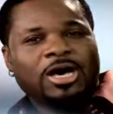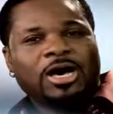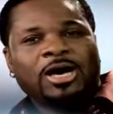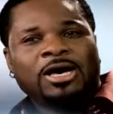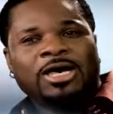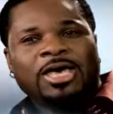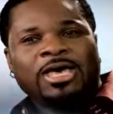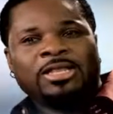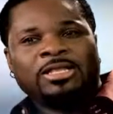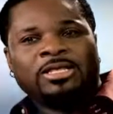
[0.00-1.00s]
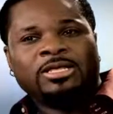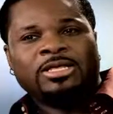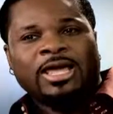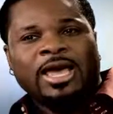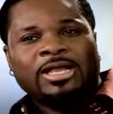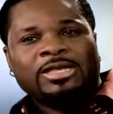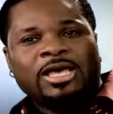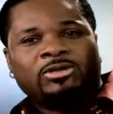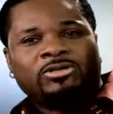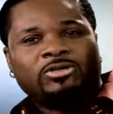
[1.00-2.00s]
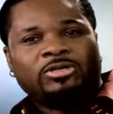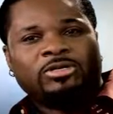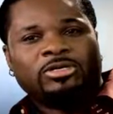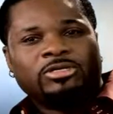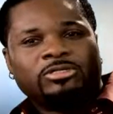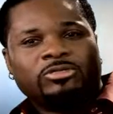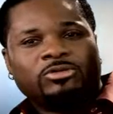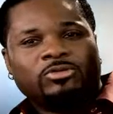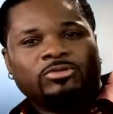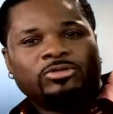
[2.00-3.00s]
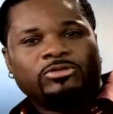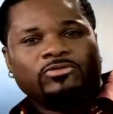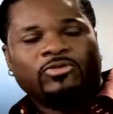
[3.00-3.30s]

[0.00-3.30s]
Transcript: Uh, and then they got down to the to the to the